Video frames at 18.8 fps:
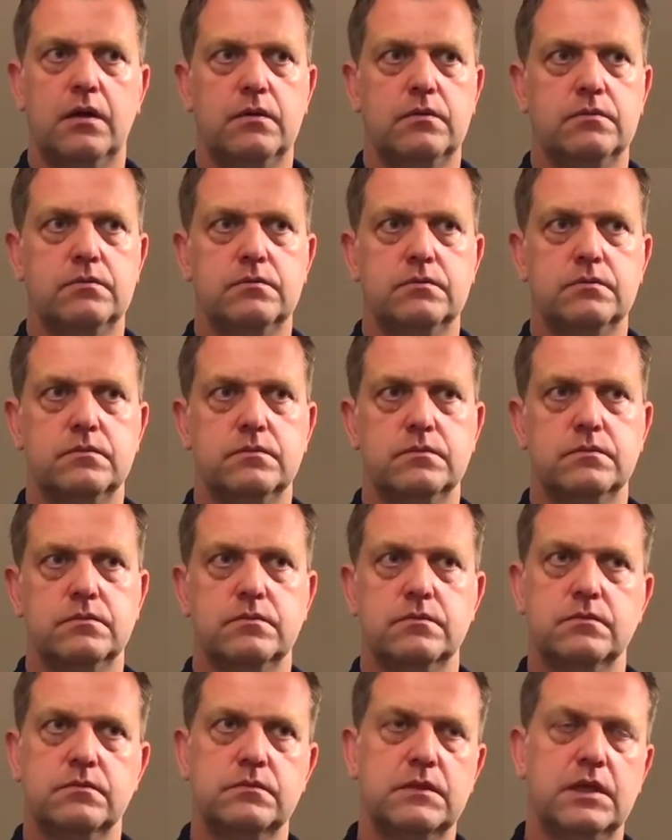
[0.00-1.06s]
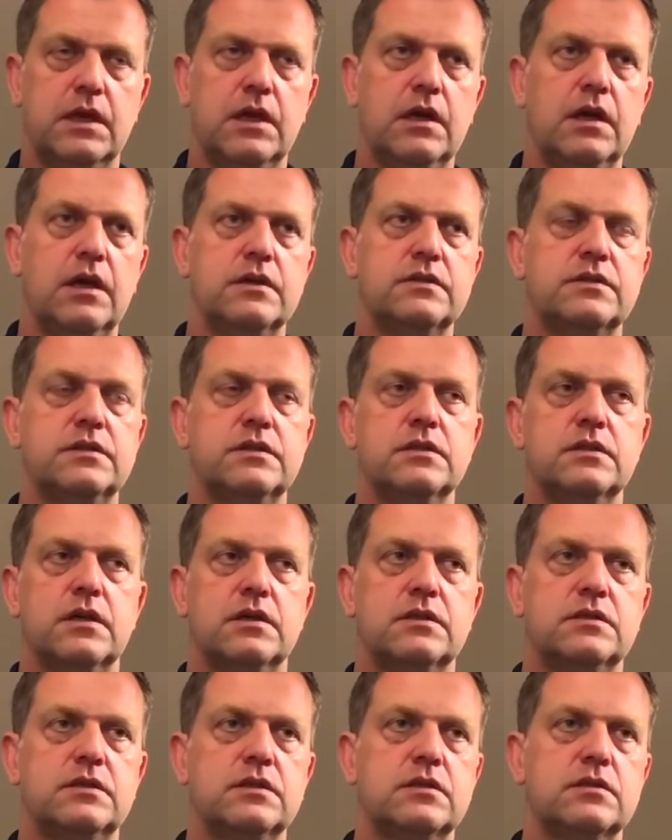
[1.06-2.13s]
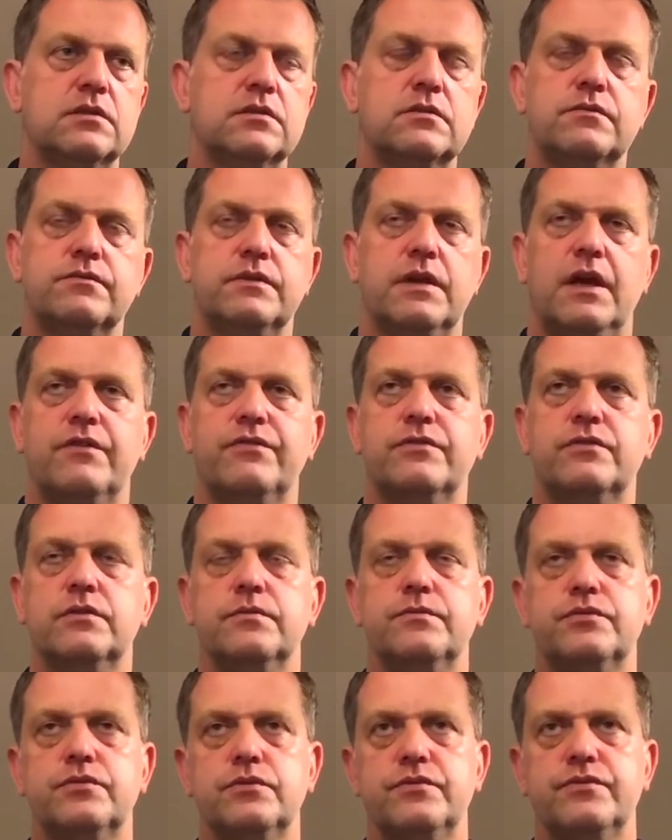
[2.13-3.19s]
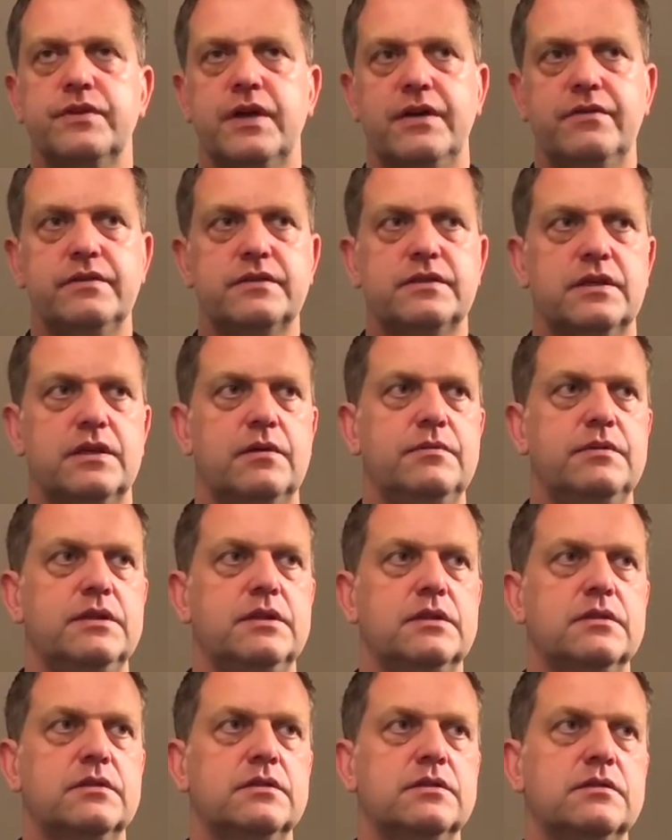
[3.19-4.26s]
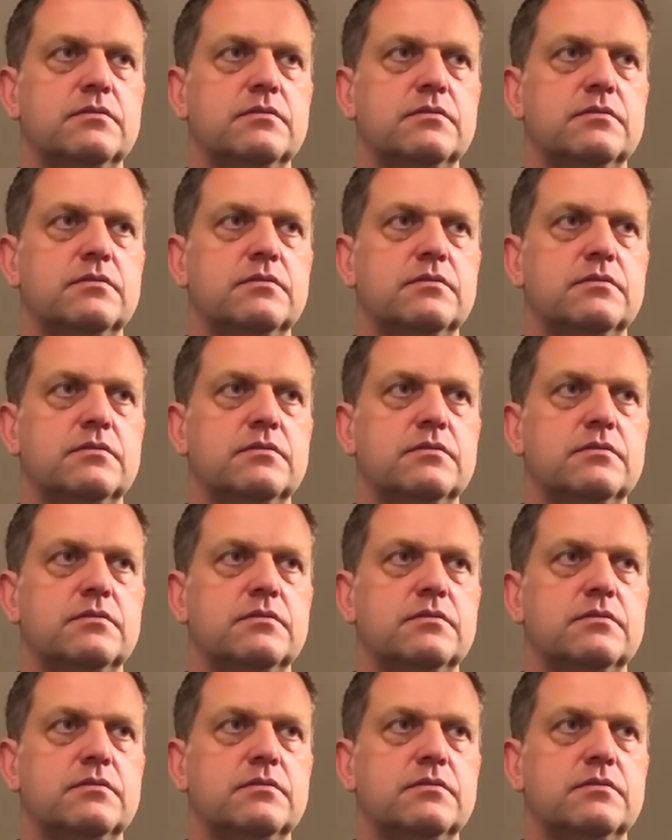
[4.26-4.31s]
I think we have to improve everything. I mean,